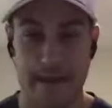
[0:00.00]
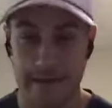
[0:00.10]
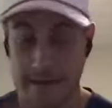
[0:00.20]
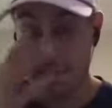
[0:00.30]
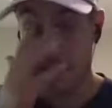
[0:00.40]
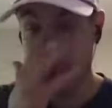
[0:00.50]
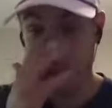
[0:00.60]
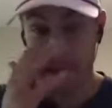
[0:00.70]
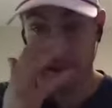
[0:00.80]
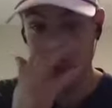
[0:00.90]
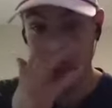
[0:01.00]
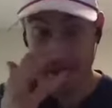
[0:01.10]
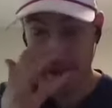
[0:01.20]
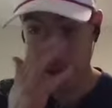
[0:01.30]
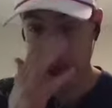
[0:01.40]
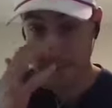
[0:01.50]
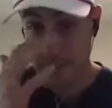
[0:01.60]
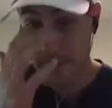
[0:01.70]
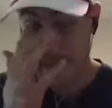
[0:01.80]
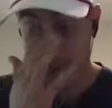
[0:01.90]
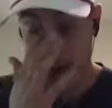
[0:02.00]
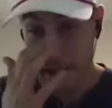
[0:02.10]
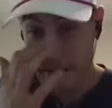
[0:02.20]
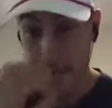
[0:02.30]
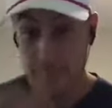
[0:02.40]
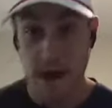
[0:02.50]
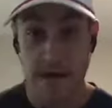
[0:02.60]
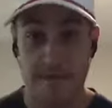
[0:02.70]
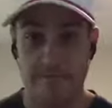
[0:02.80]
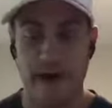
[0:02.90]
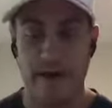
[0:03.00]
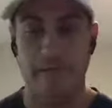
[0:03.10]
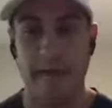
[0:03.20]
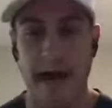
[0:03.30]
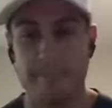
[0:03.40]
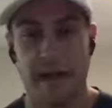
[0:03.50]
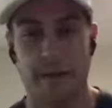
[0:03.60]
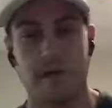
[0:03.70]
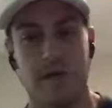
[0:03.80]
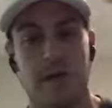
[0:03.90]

That's why it weighs so much. Like they probably didn't find the laptop